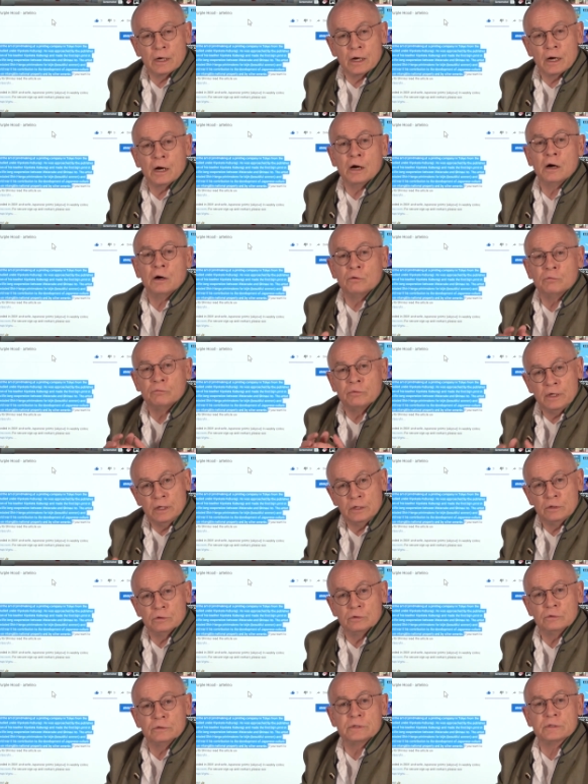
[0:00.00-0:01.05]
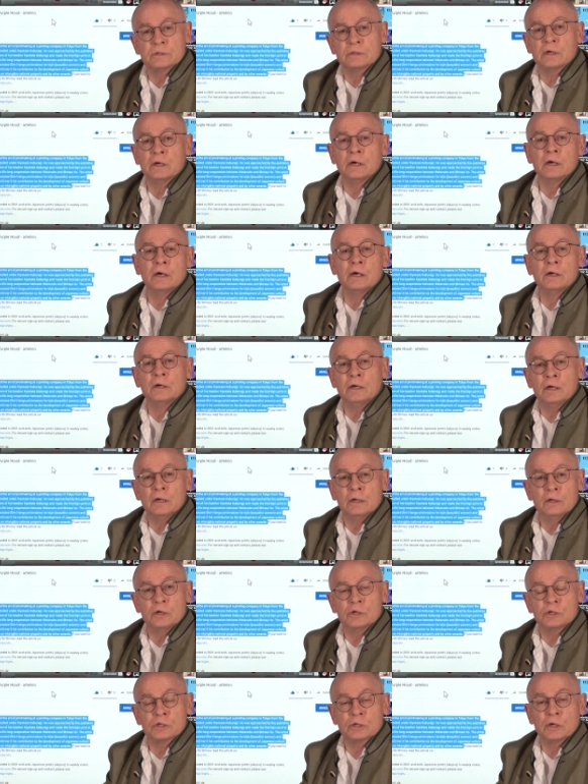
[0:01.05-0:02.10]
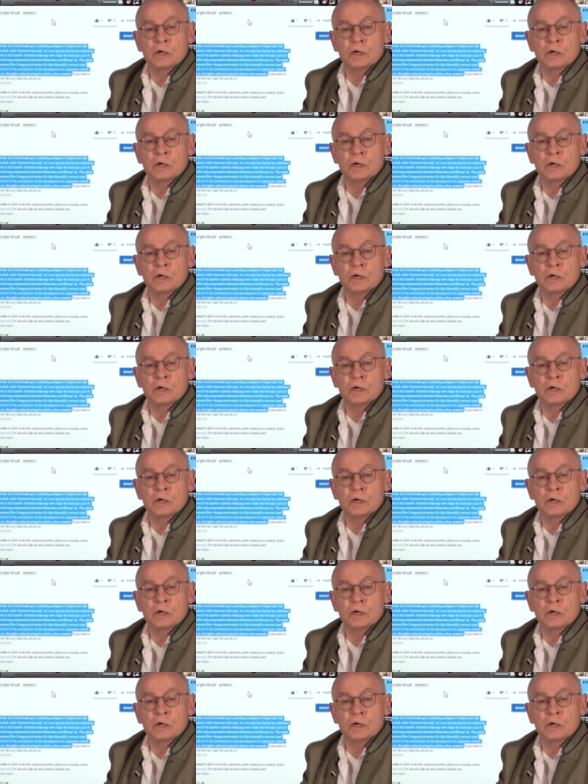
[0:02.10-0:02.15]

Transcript: our videos in English,